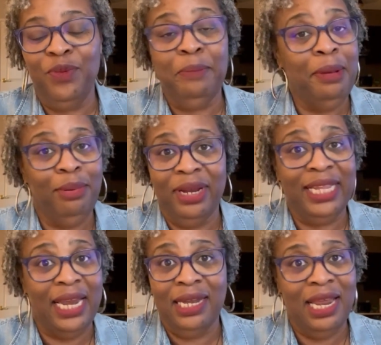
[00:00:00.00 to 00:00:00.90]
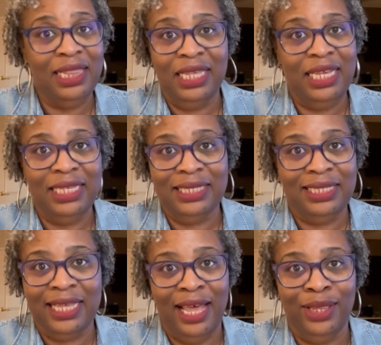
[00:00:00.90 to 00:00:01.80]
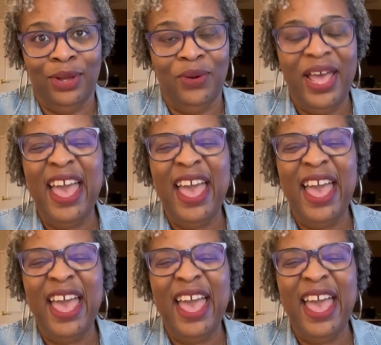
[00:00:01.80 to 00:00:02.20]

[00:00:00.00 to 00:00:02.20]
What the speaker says: Remembering that nothing is a silo.